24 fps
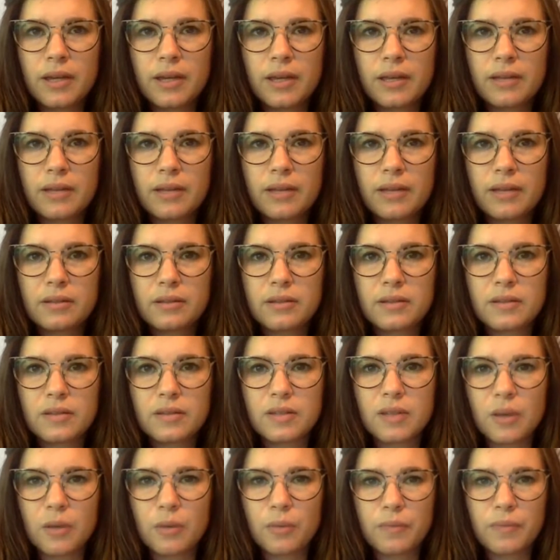All
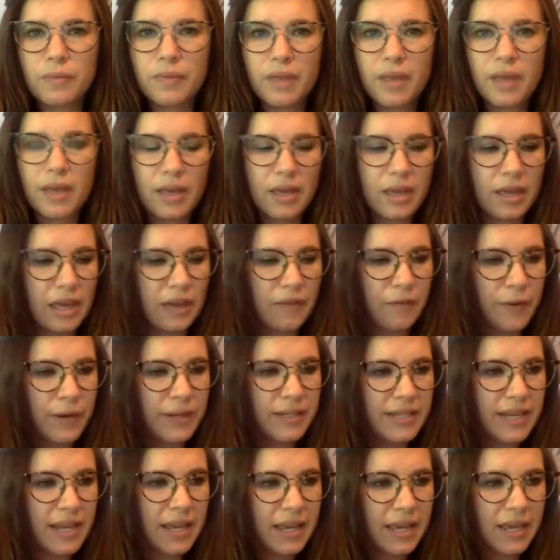right, so
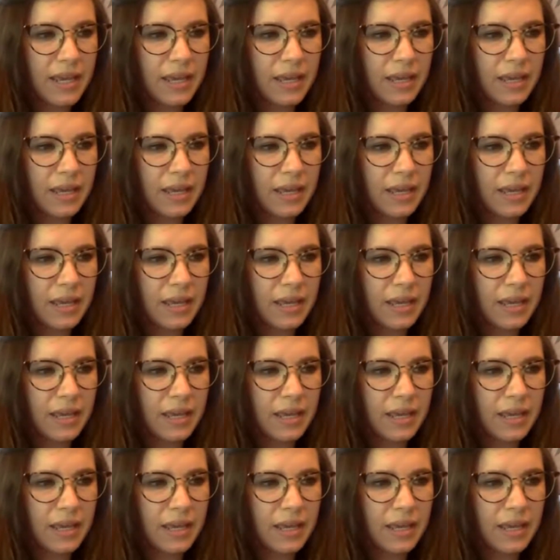if